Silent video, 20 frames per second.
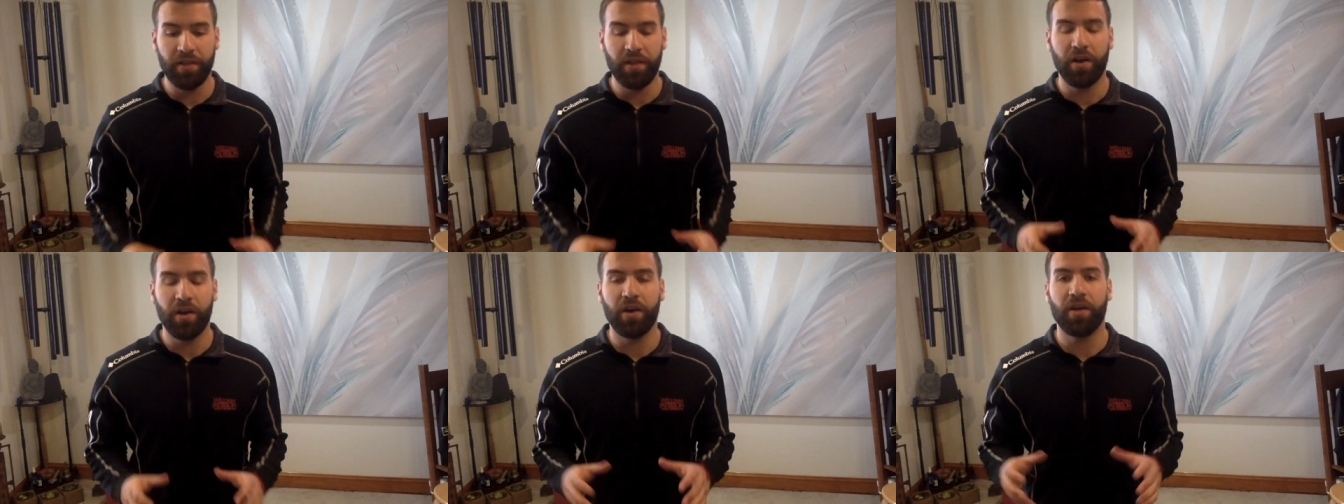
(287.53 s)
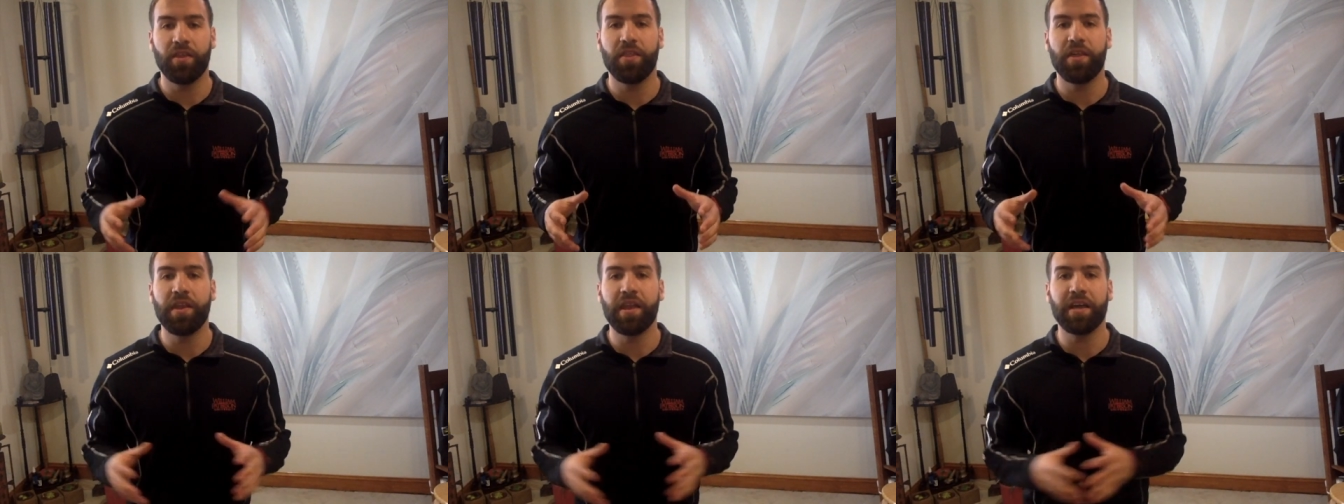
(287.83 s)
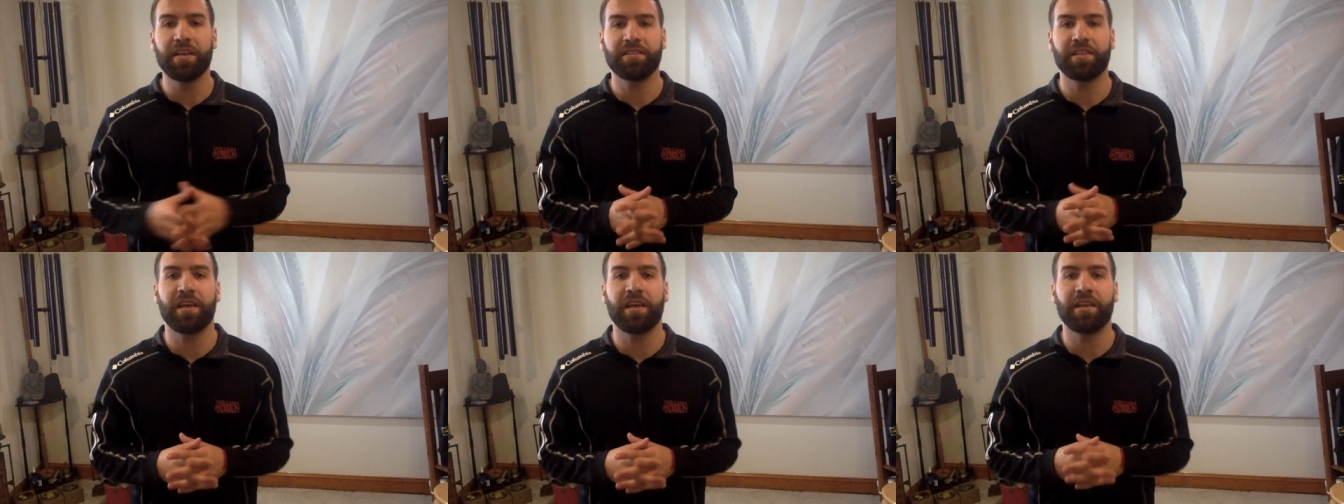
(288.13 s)

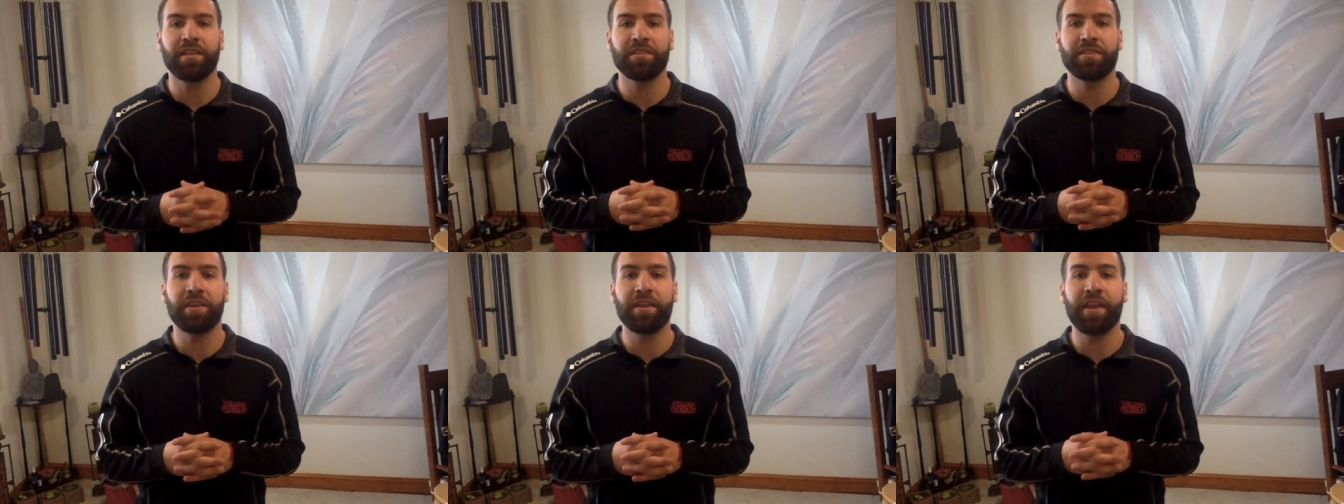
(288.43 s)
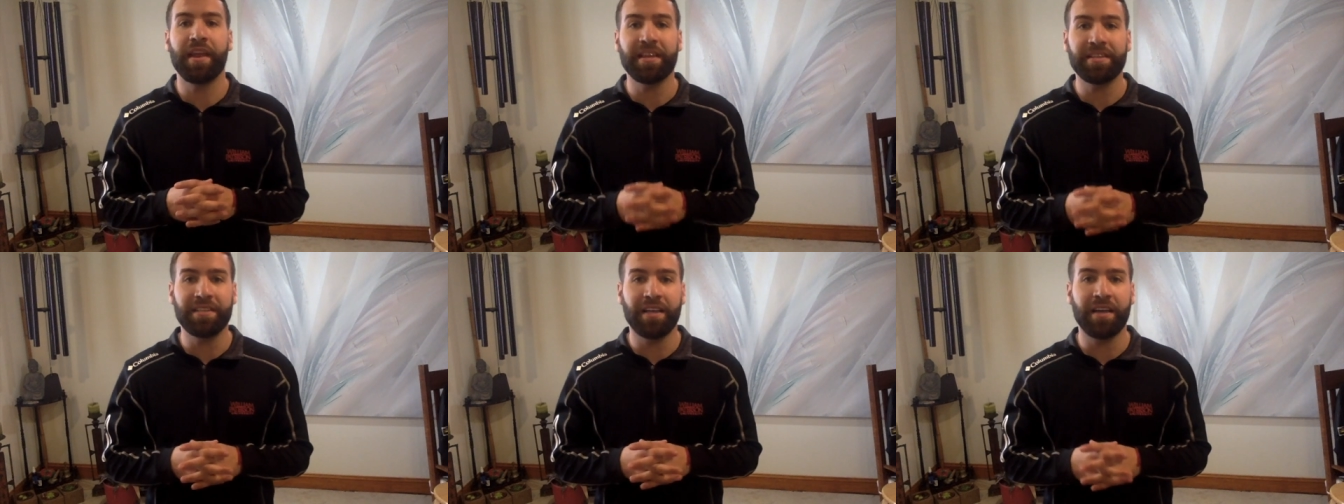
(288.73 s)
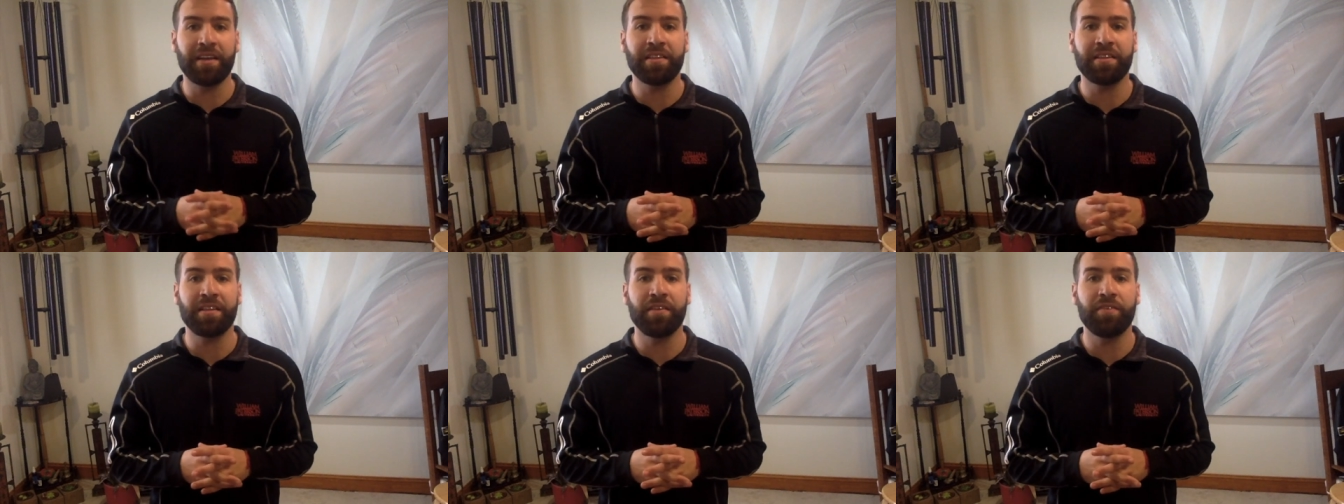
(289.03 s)
The next
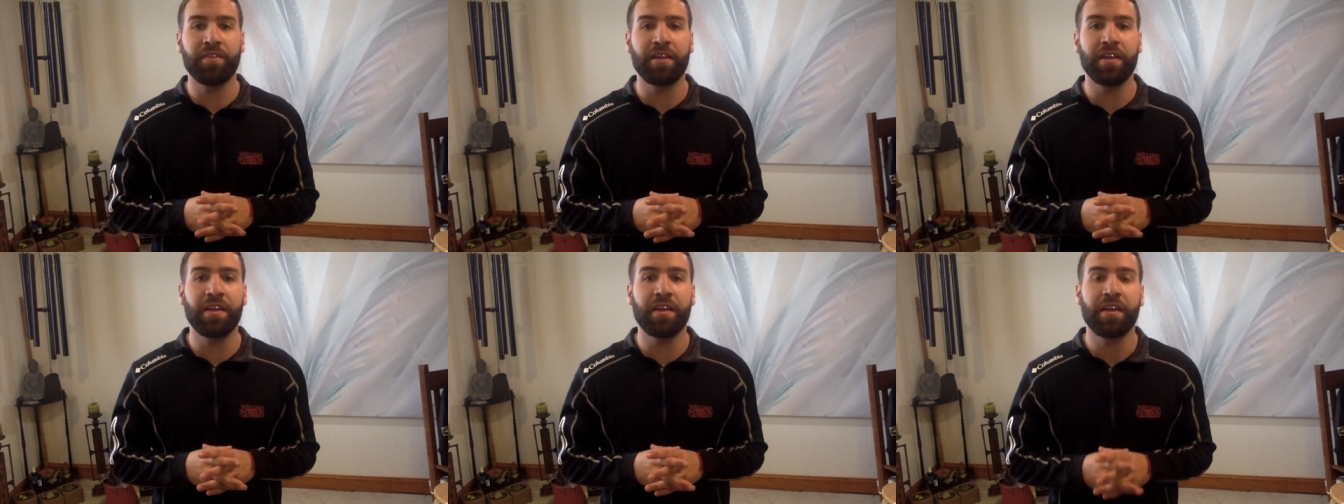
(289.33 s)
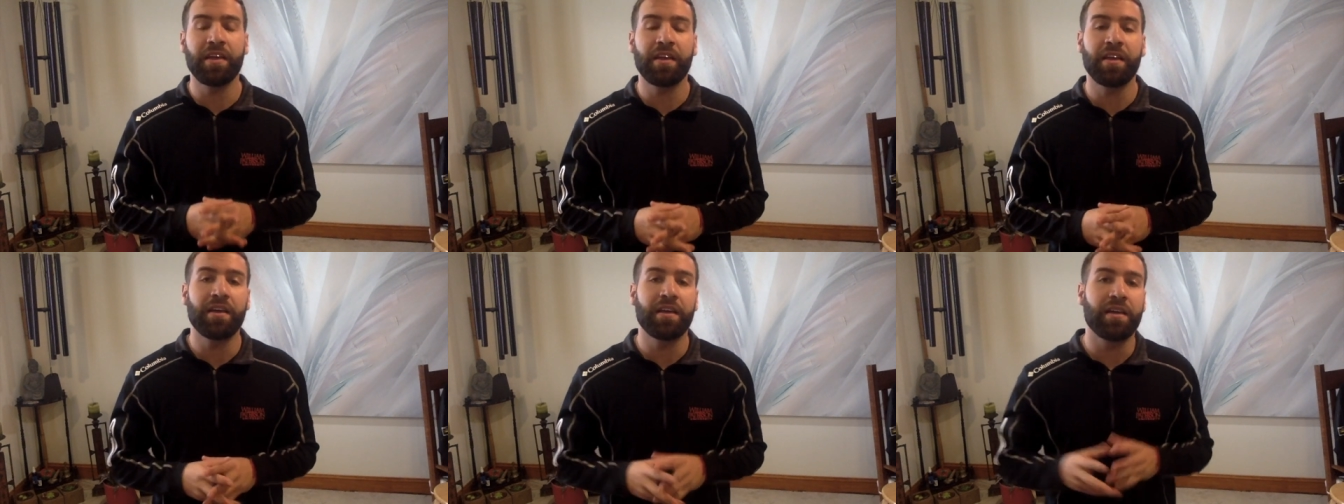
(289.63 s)
activity,